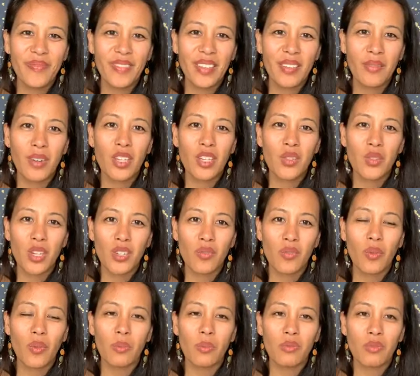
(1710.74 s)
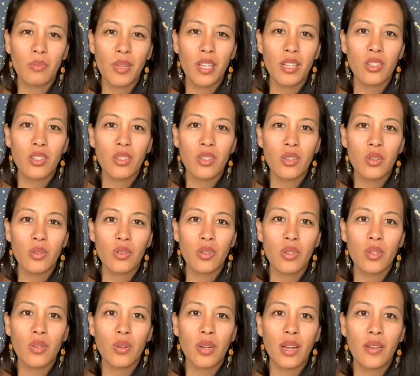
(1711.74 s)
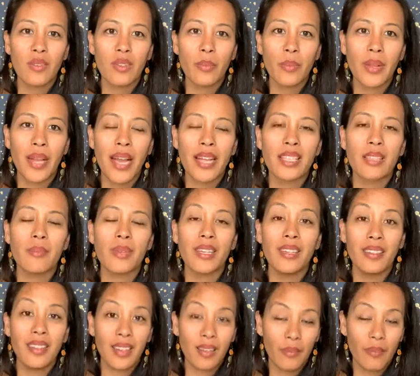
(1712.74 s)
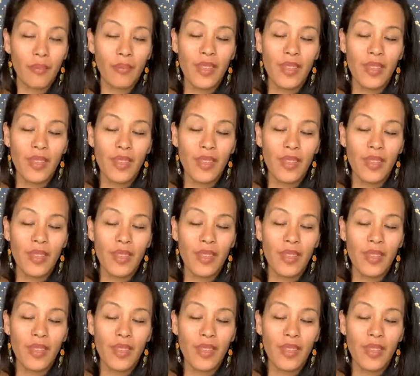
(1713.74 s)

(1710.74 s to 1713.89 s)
registration forms for meetings too, so you don't have to blast a meeting link.